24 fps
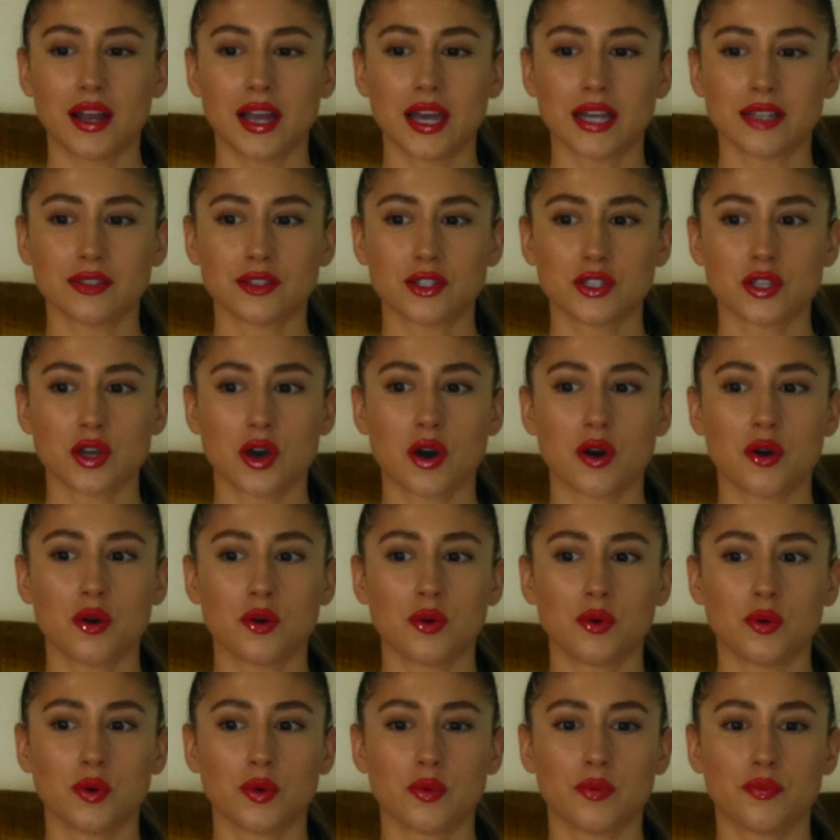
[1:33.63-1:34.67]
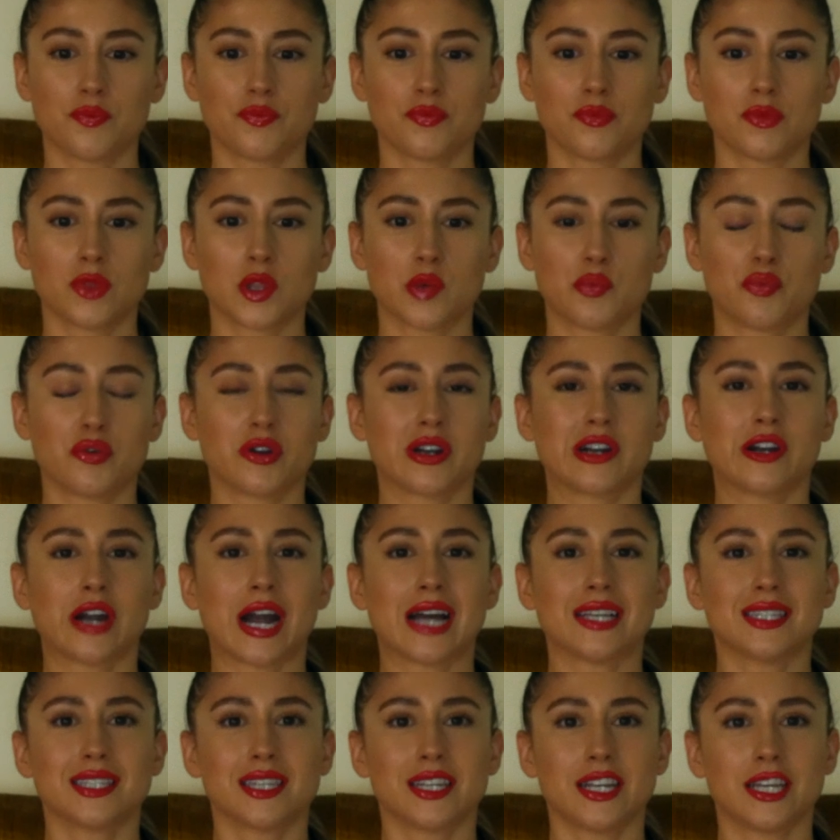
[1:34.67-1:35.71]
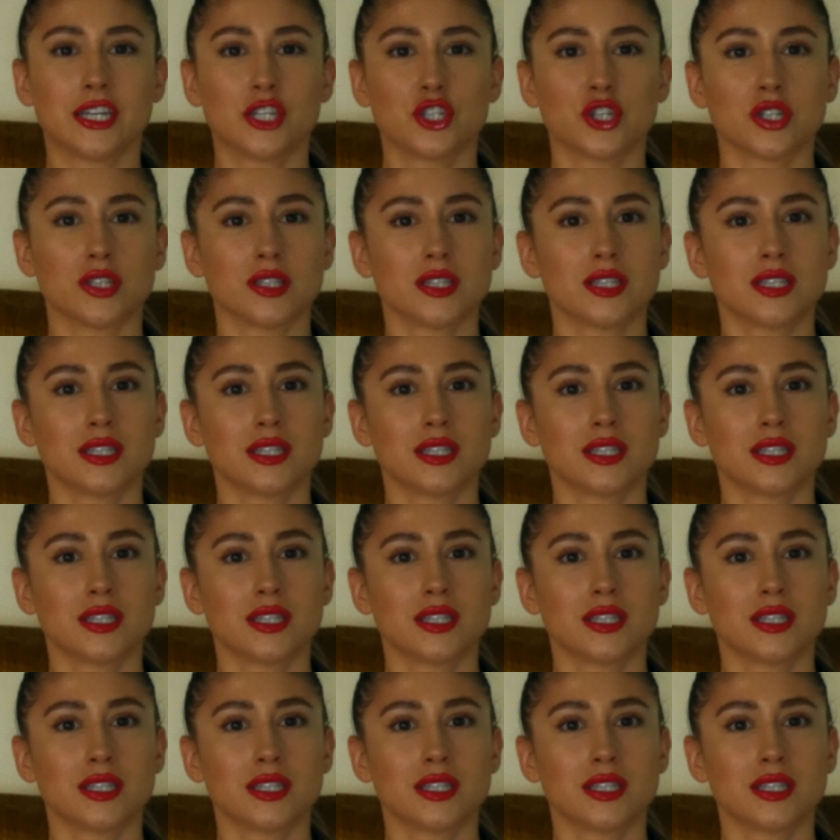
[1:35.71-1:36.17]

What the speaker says: And so the procrastination